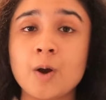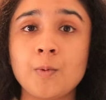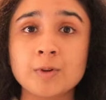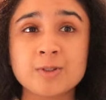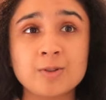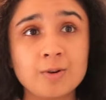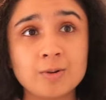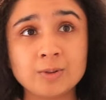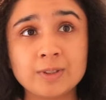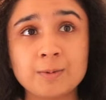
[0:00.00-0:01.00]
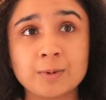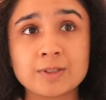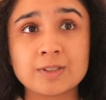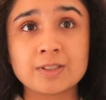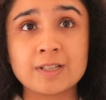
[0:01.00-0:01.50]
was not only
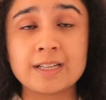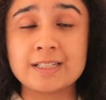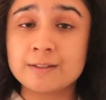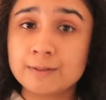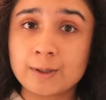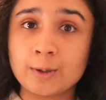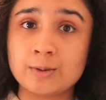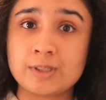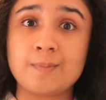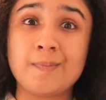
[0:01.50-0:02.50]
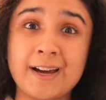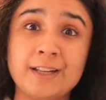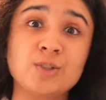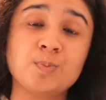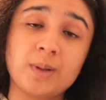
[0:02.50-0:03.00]
was it difficult to
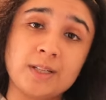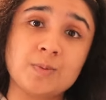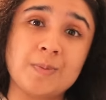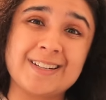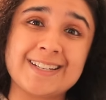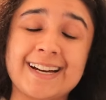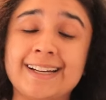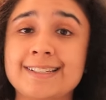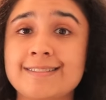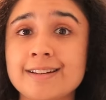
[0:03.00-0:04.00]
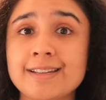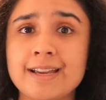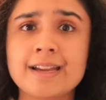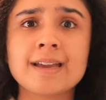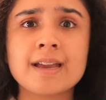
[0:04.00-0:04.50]
manage placement and
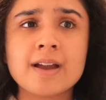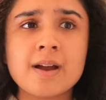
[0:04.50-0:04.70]
studying,